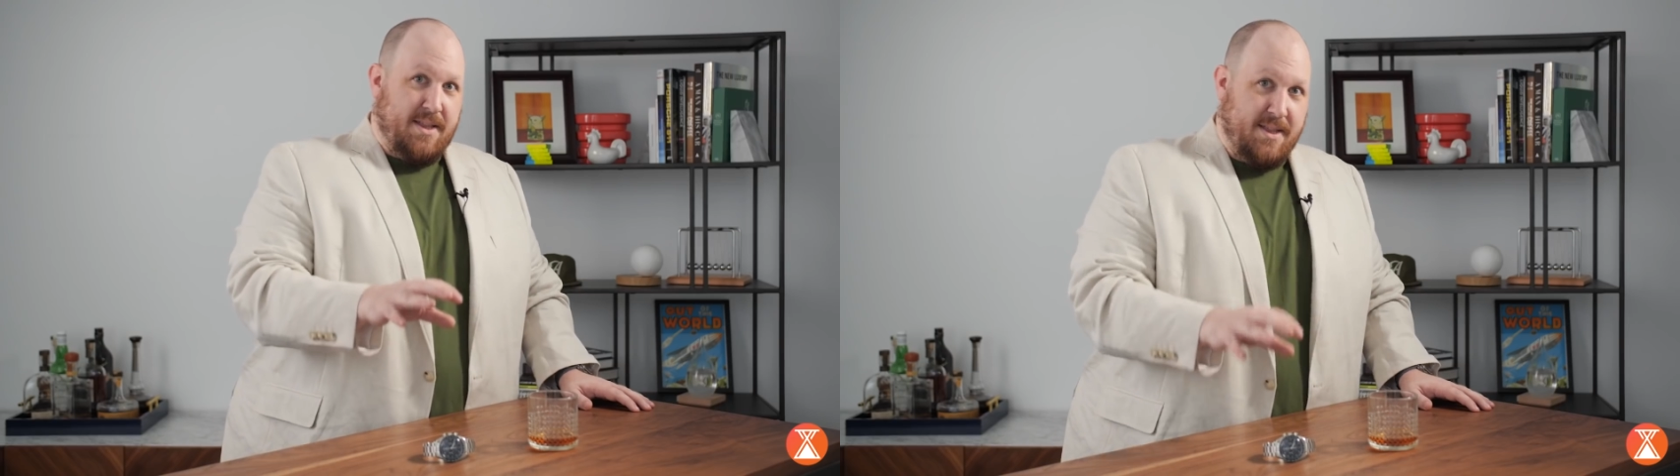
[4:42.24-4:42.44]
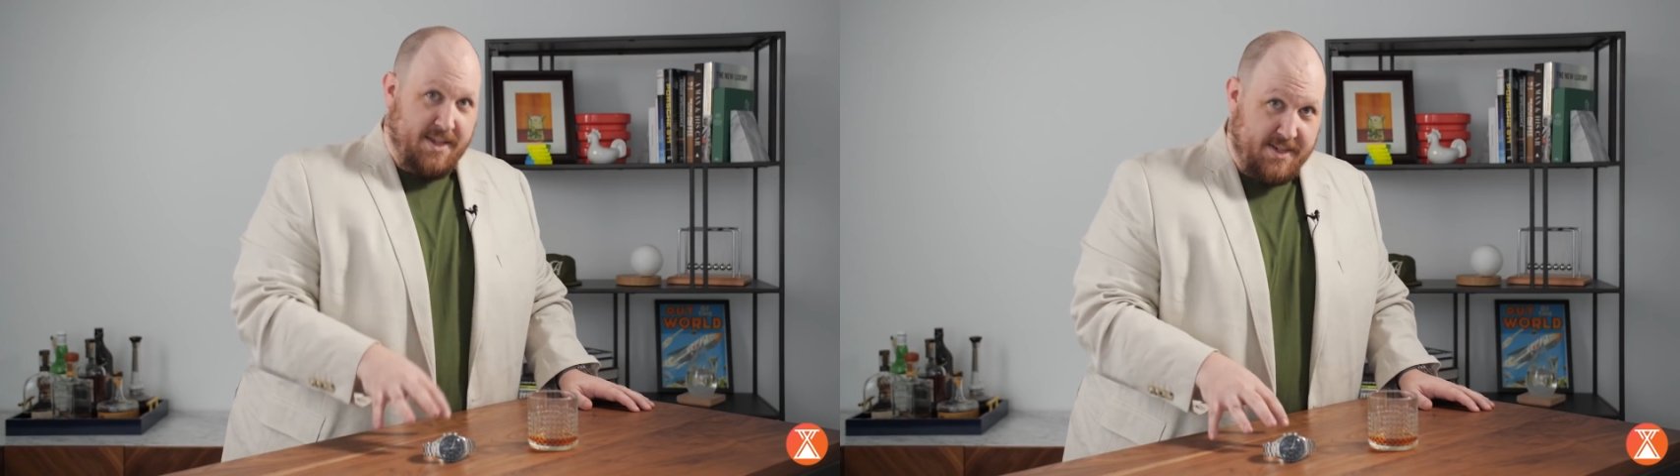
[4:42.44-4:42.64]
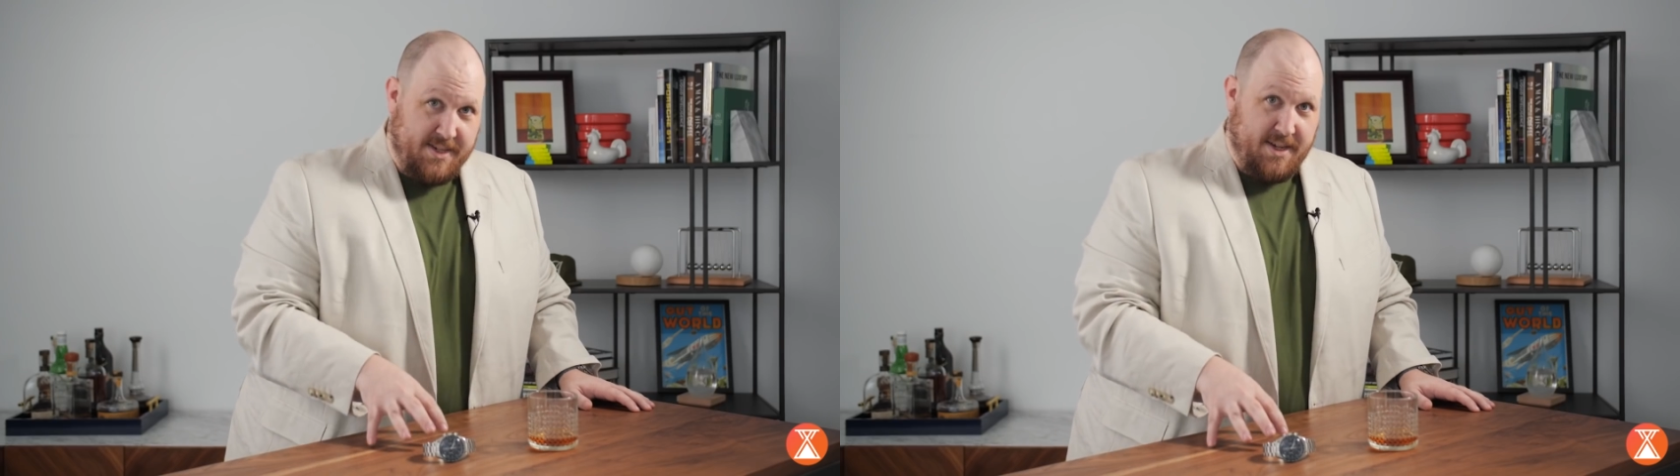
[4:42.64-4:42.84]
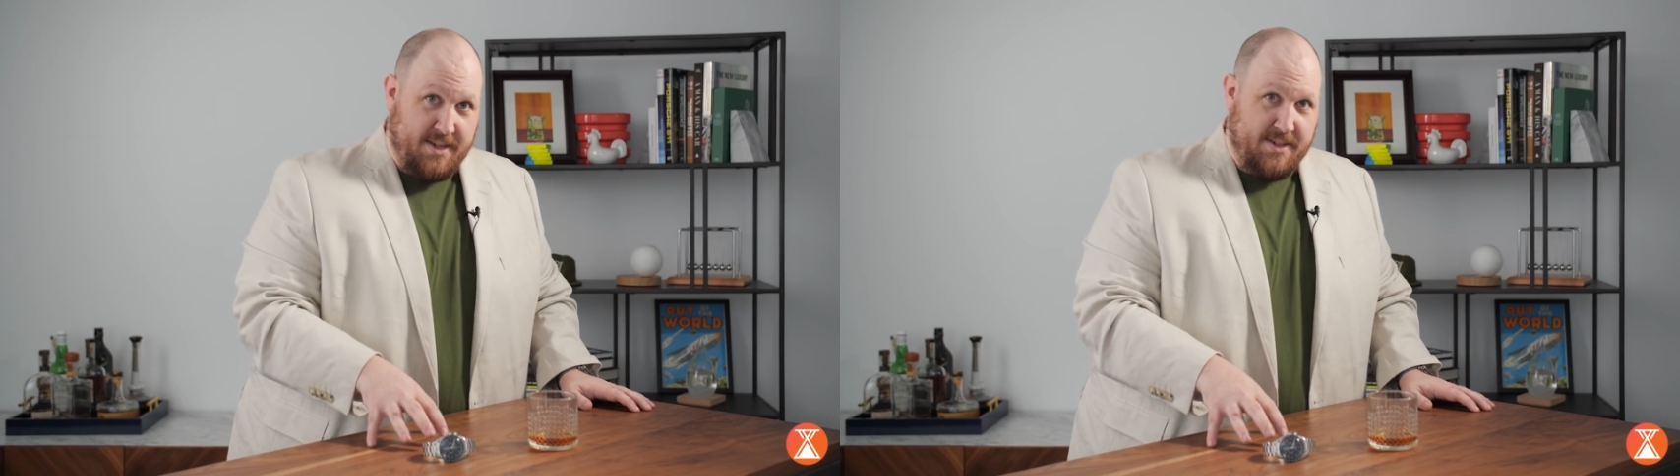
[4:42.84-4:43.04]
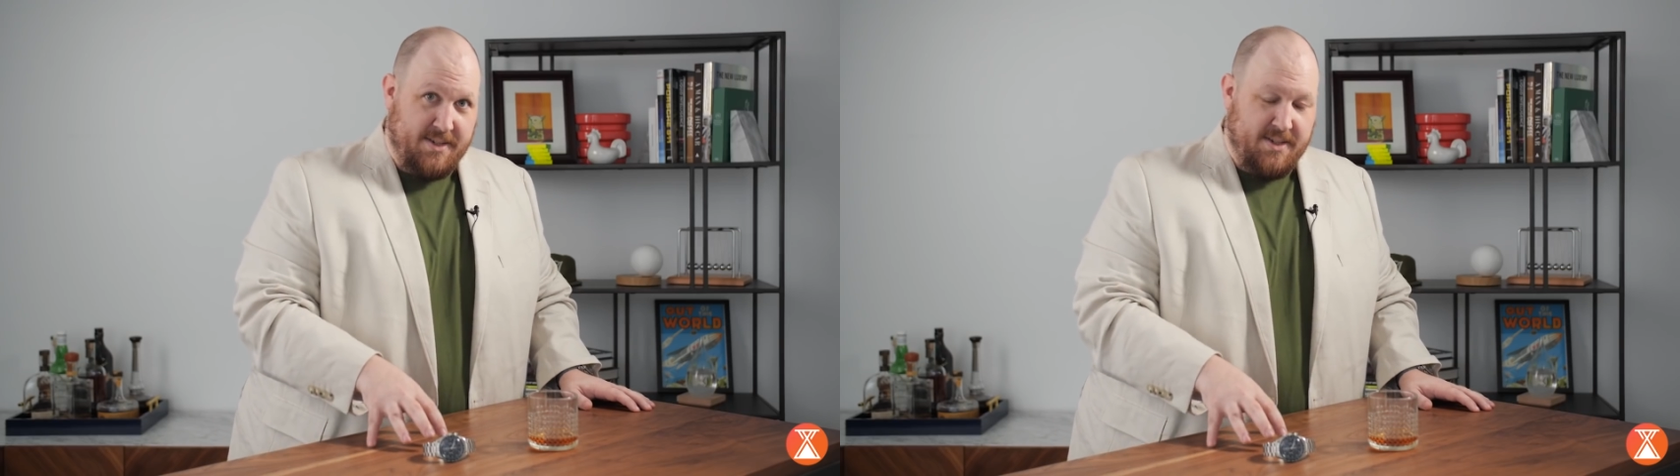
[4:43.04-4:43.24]
This
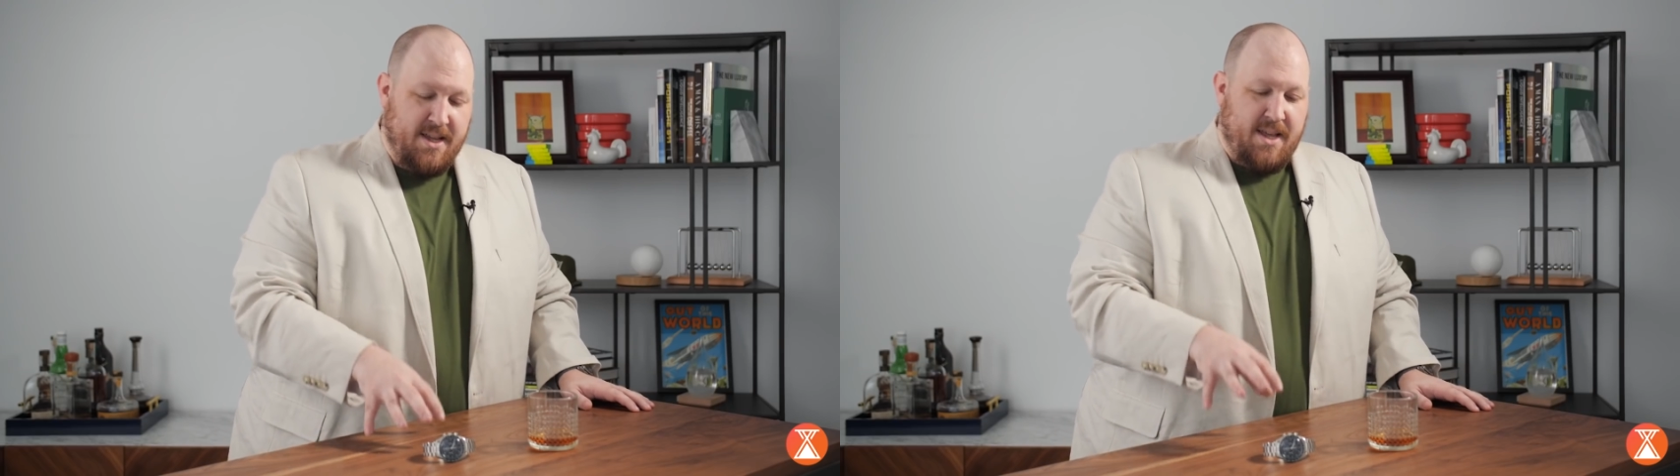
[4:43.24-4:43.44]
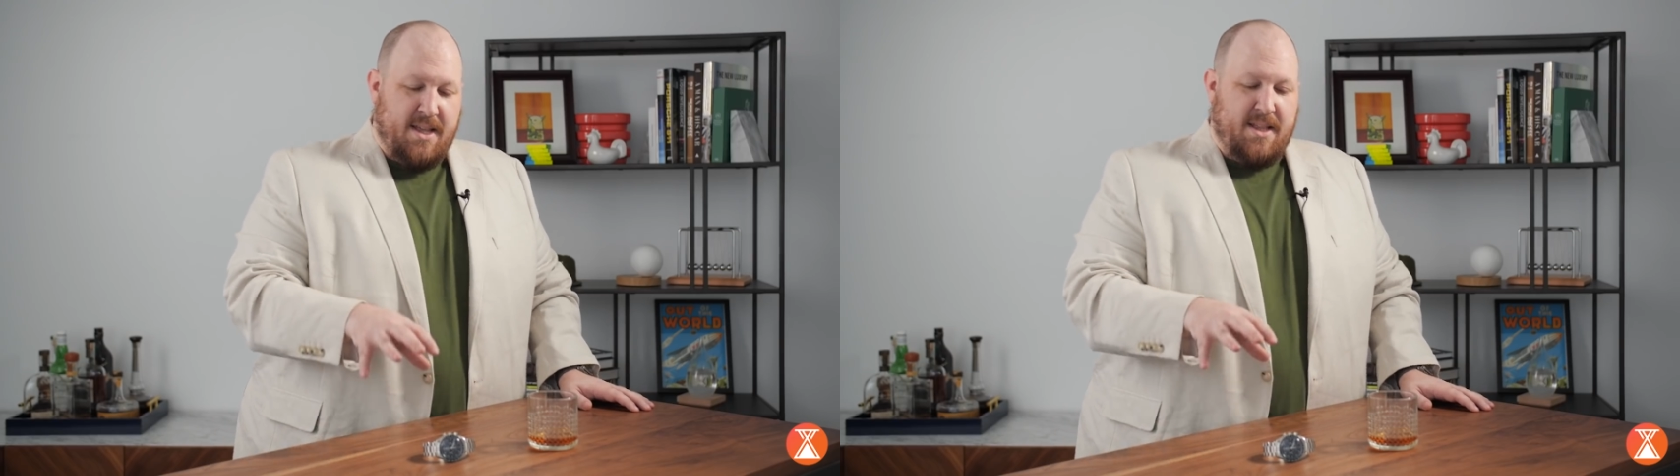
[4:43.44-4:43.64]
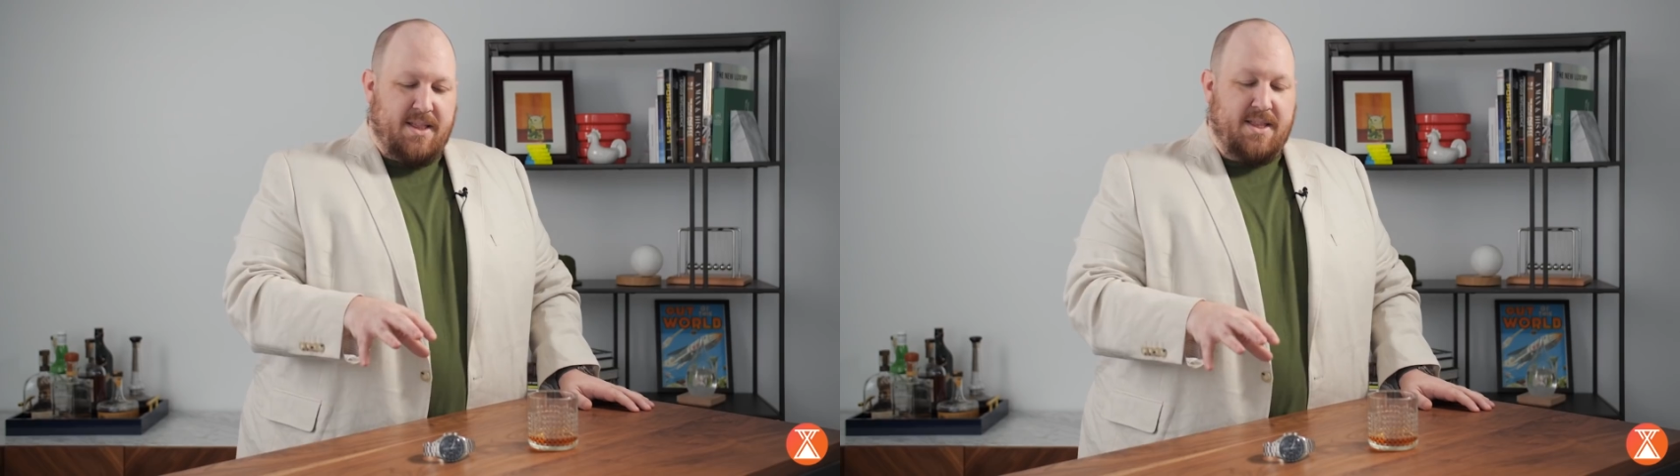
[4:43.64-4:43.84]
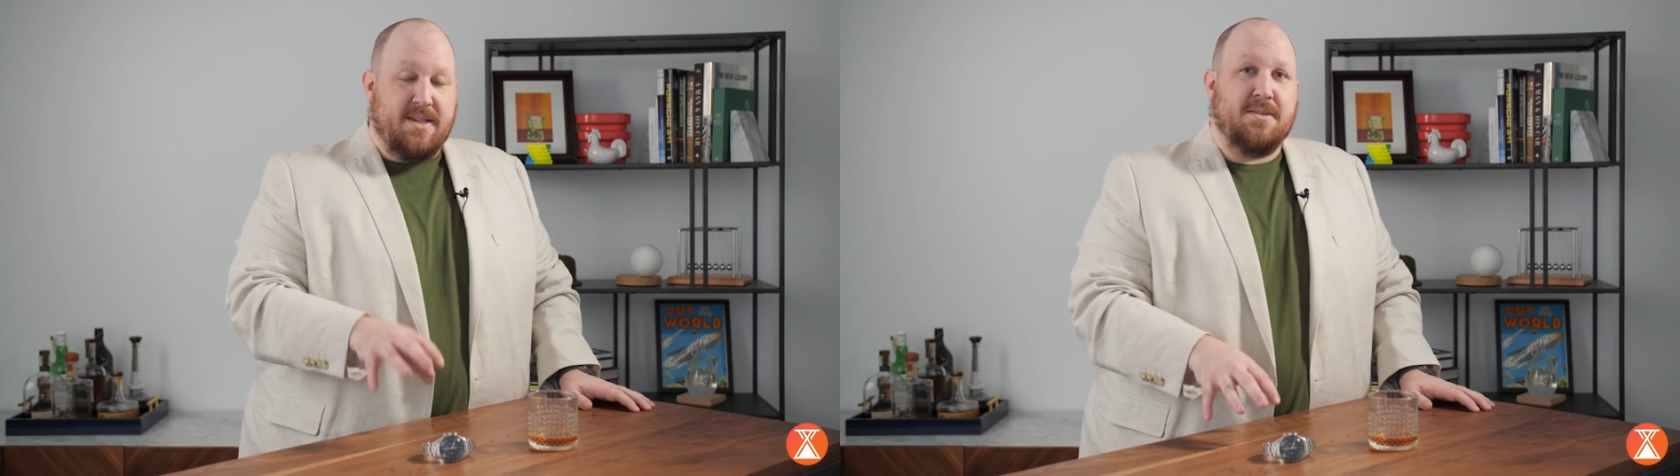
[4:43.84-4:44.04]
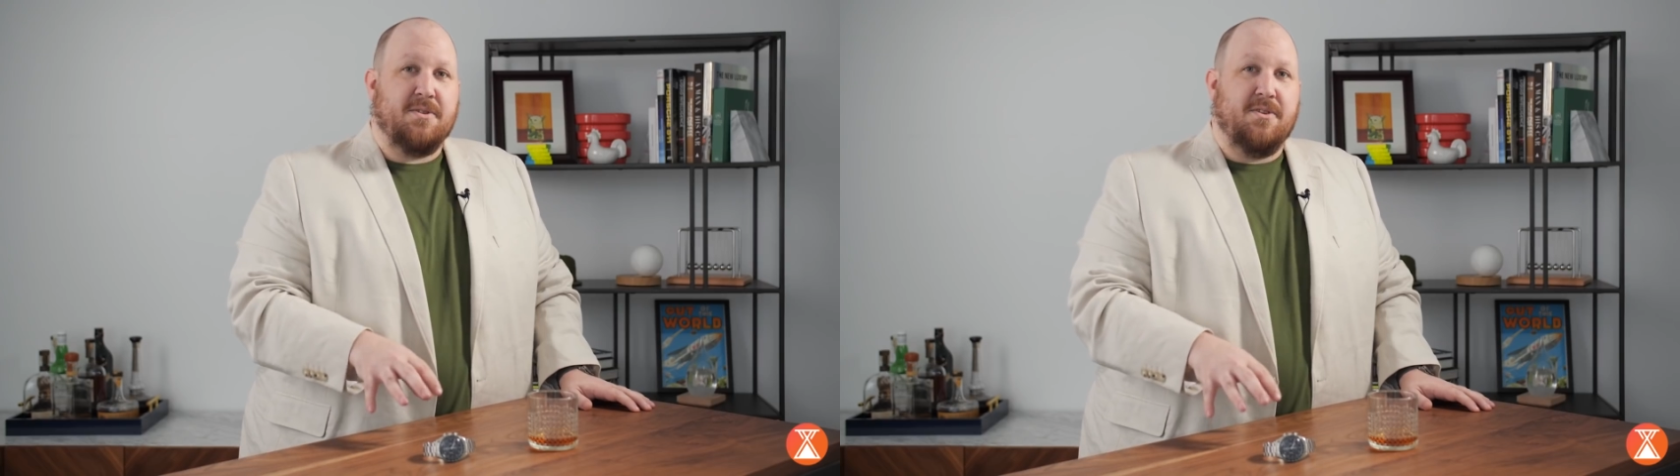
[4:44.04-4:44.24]
does.
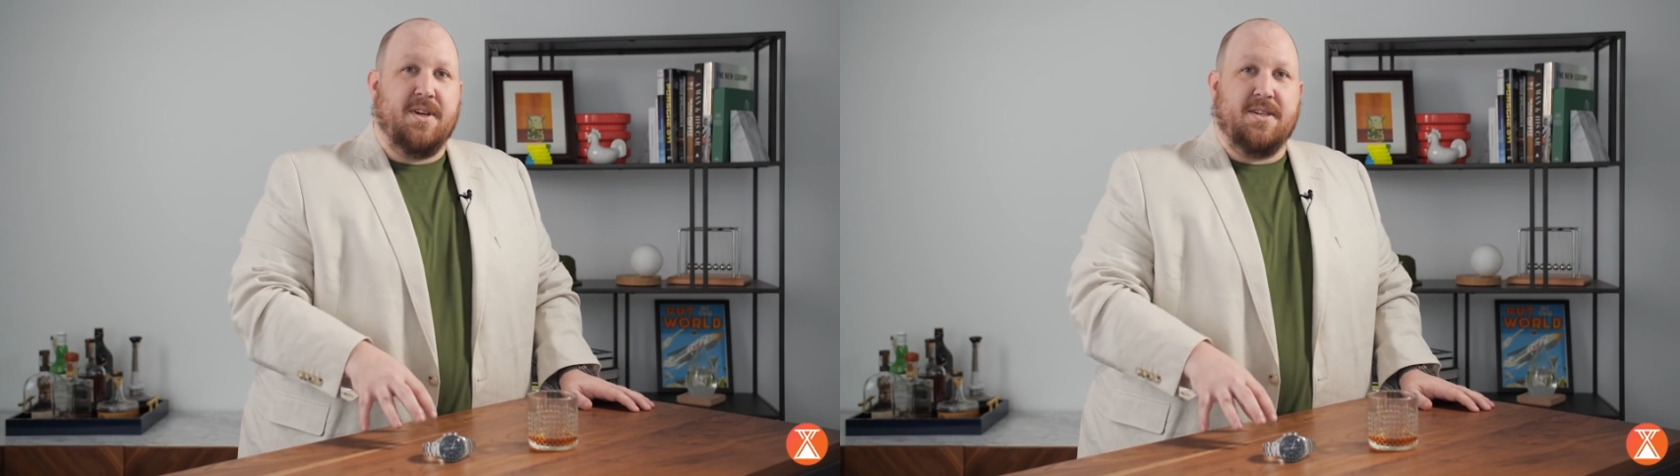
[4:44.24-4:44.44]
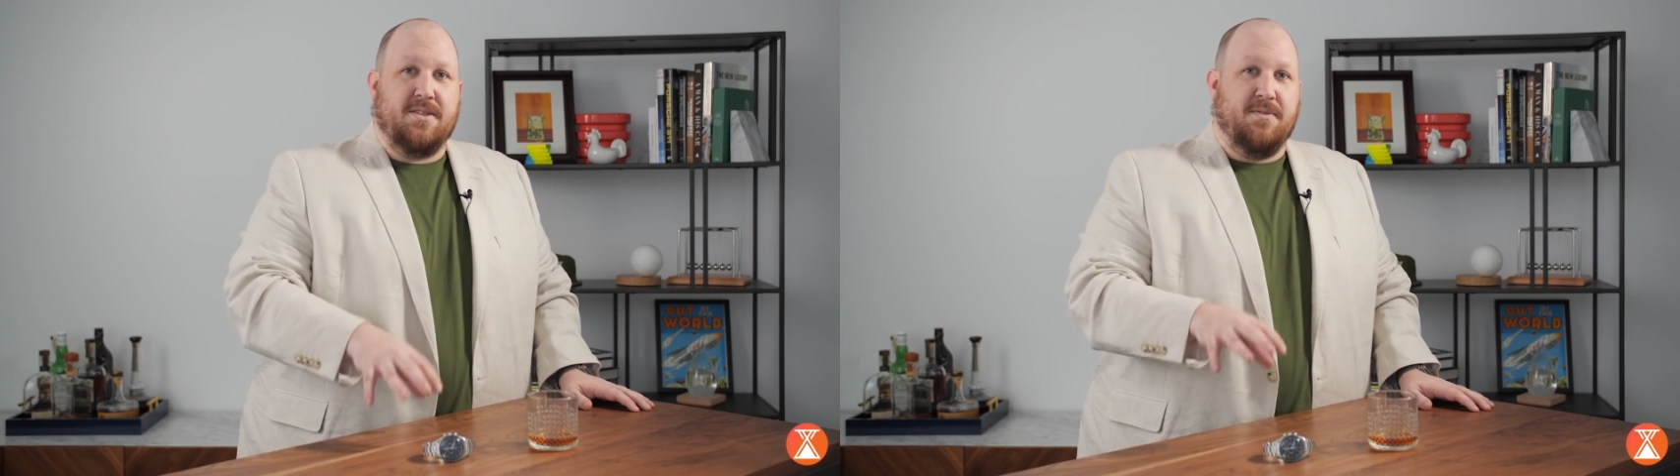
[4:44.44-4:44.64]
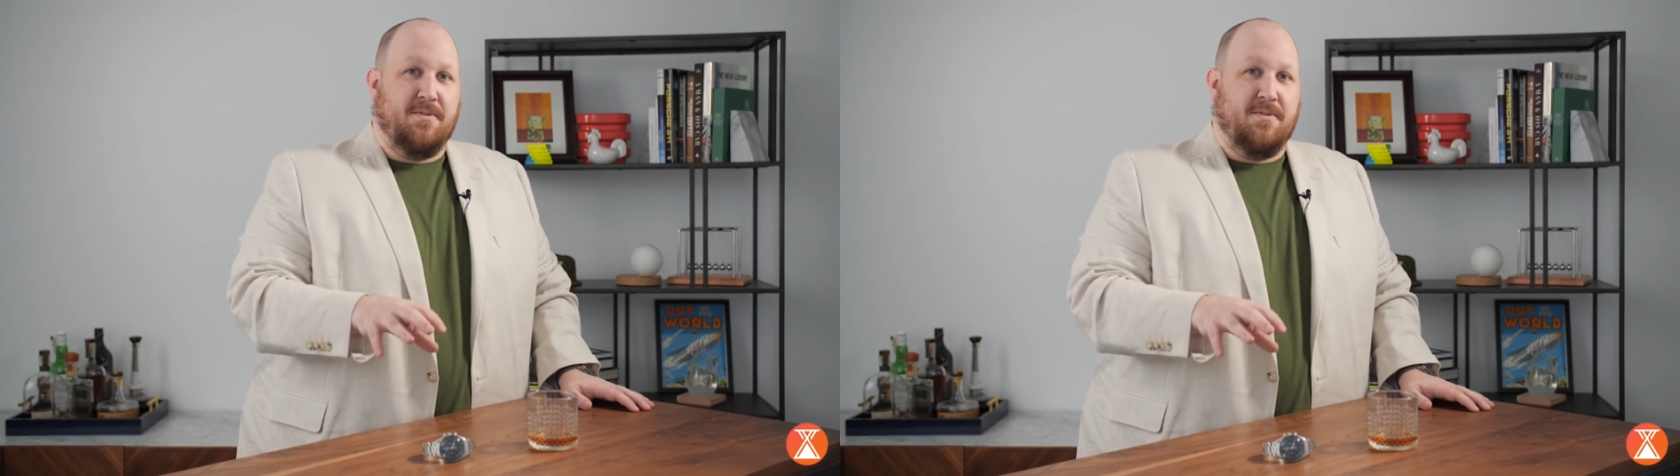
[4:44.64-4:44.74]
This creates the